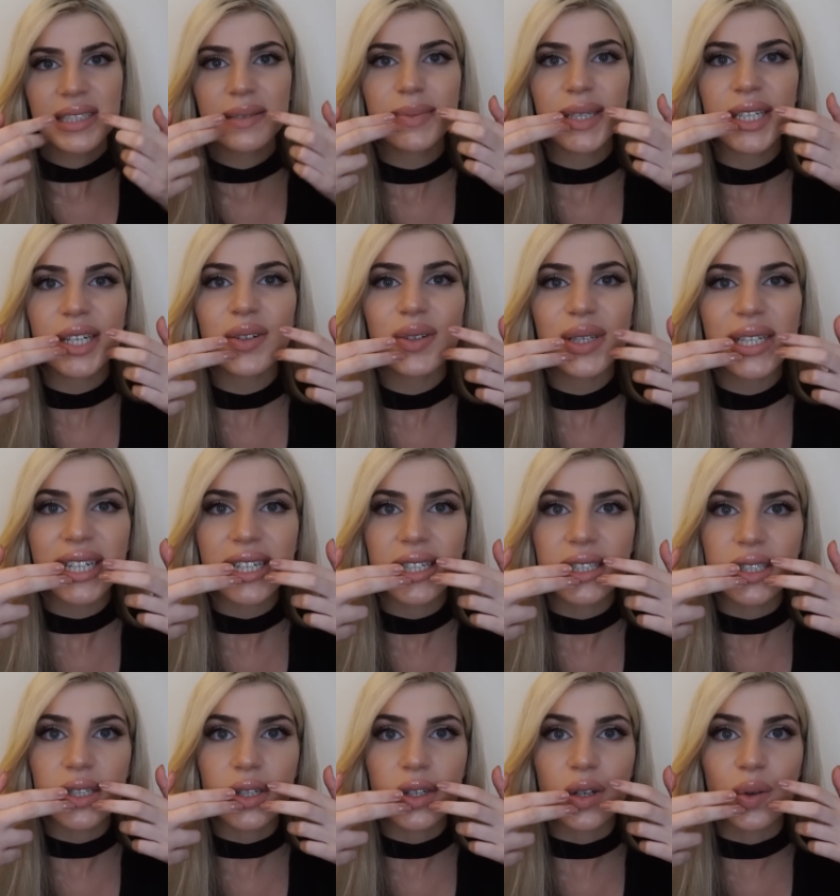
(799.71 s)
but all you
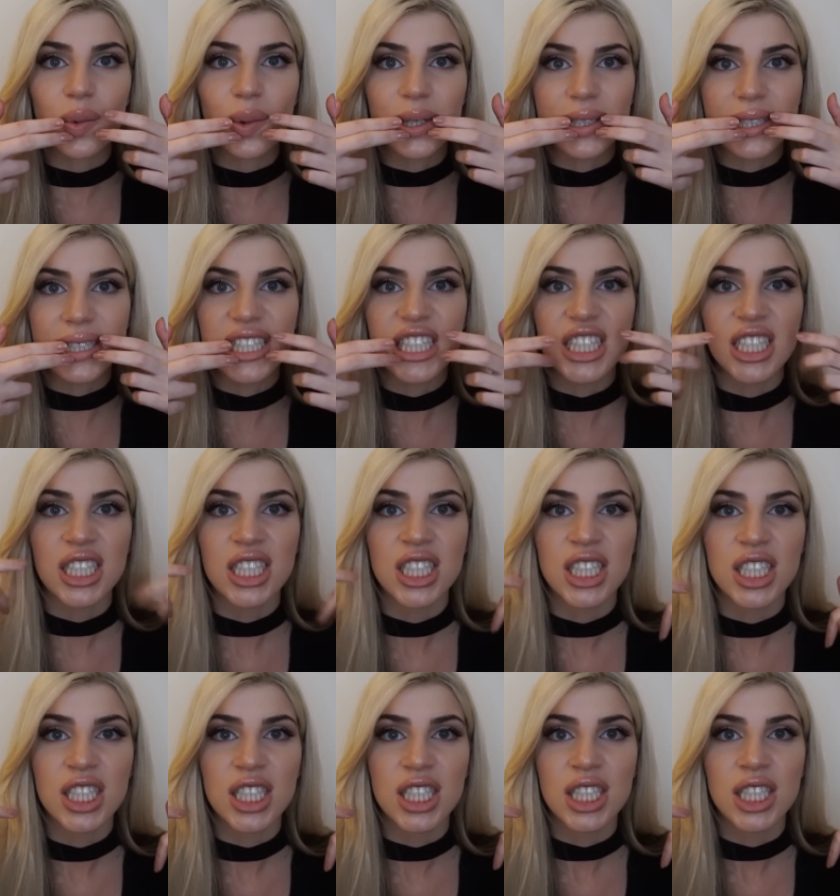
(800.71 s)
could do was
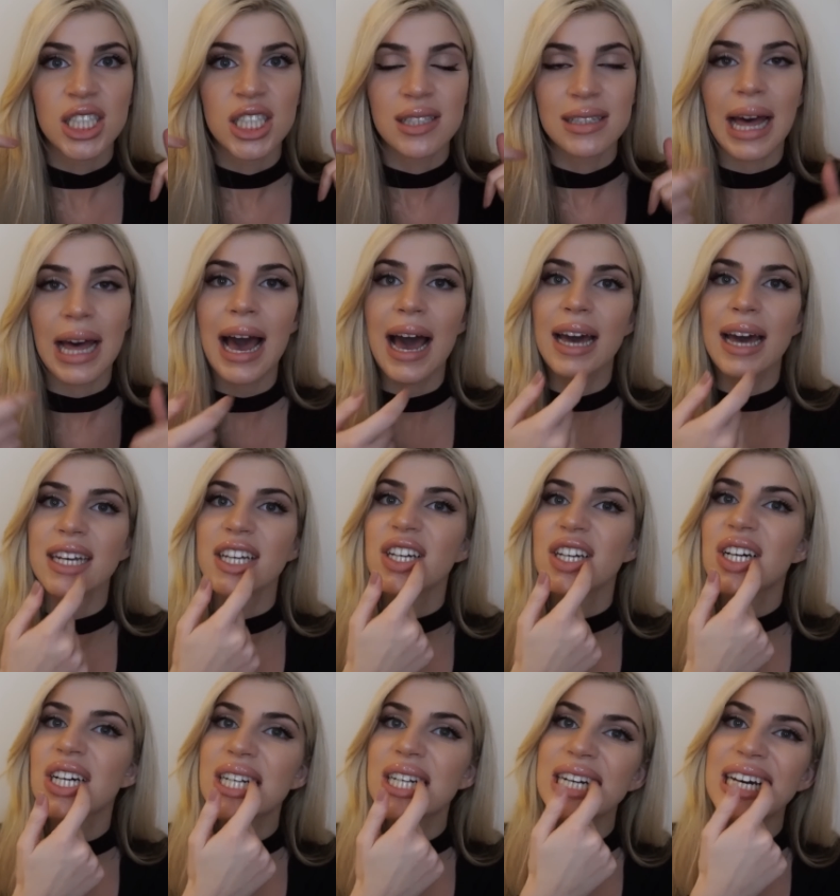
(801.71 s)
that. You
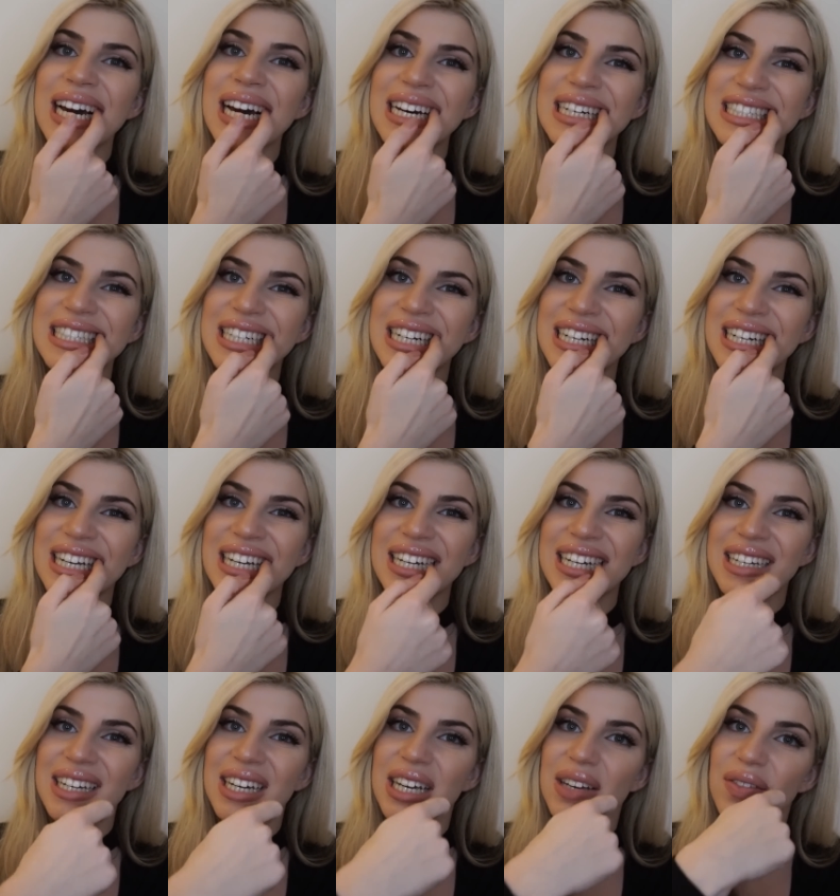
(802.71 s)
couldn't actually
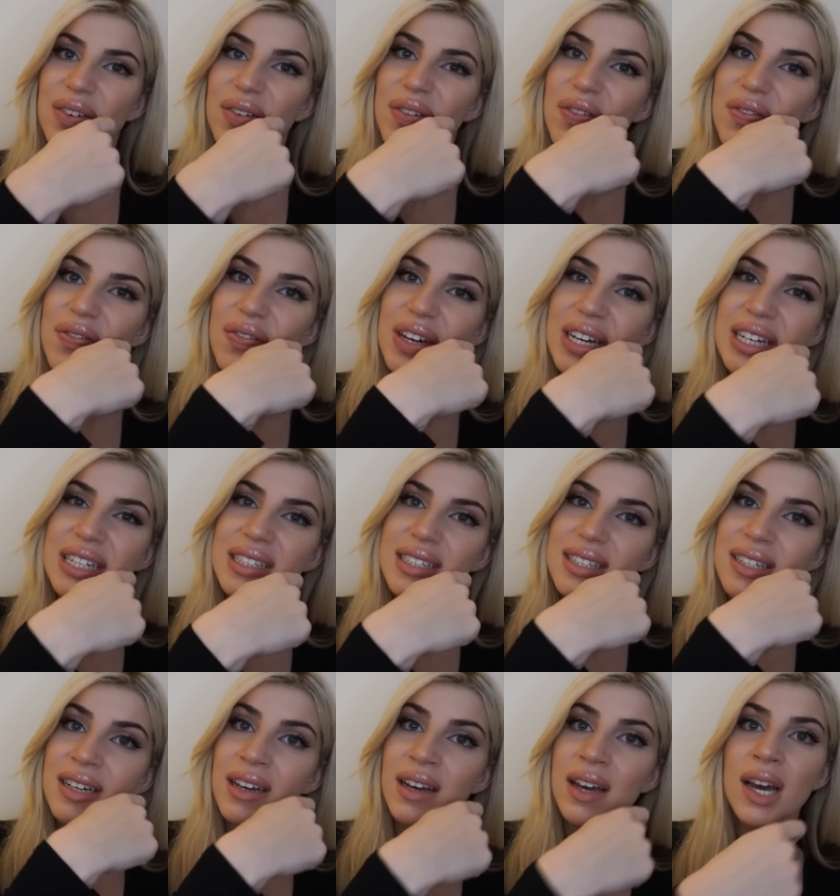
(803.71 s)
even
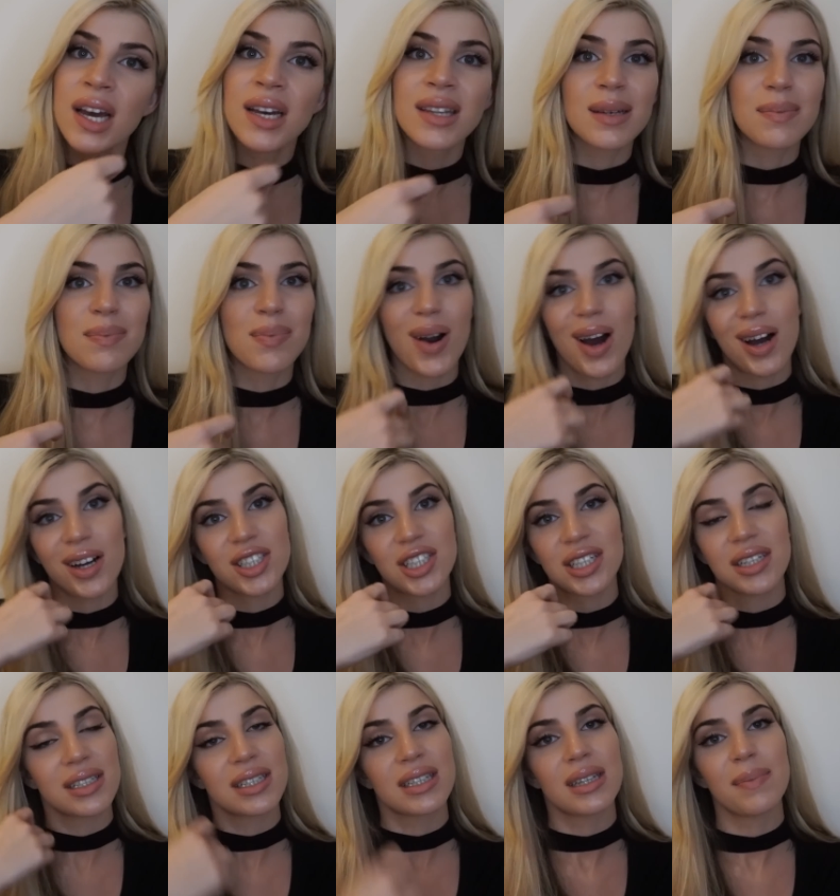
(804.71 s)
fit the brush
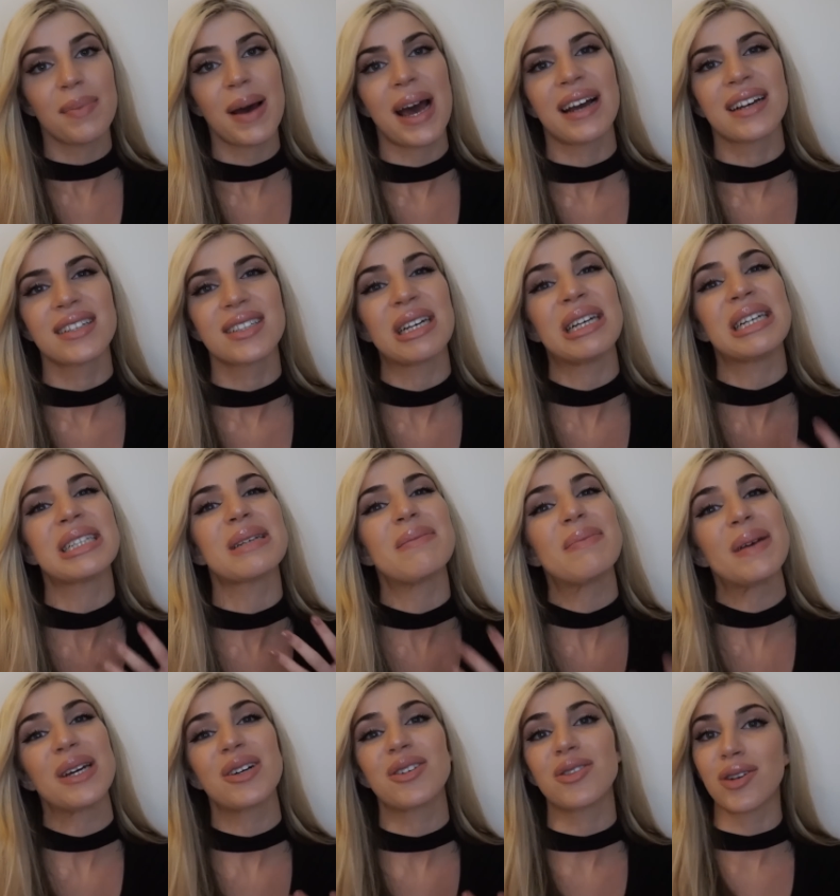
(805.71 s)
into the back, so it is a
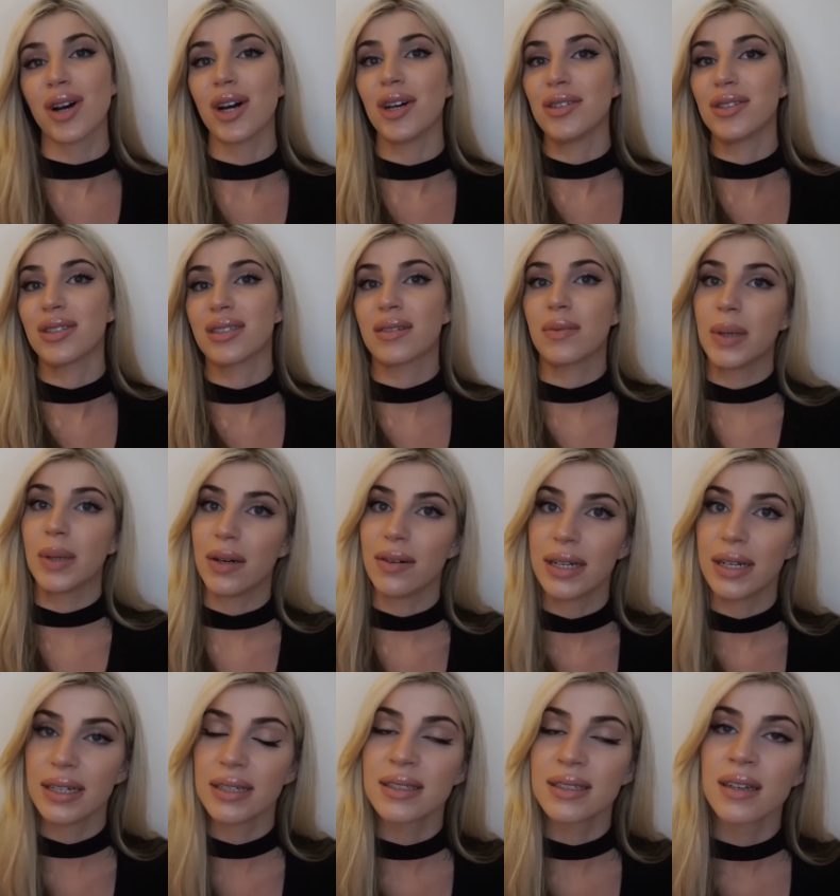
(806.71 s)
bit gross, to be
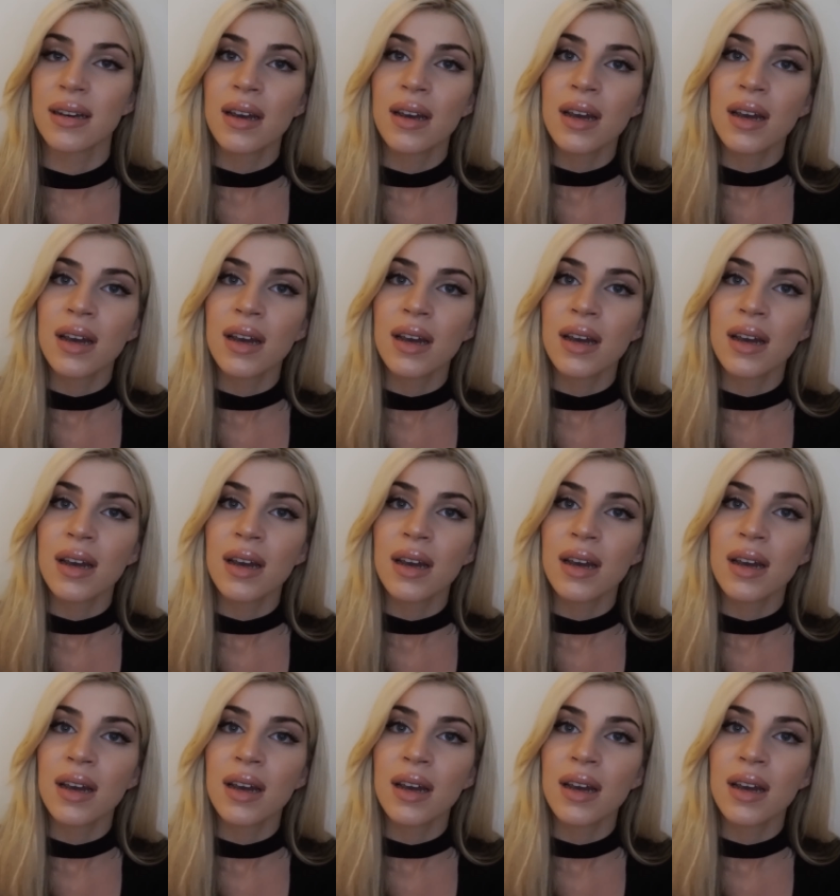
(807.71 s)
honest.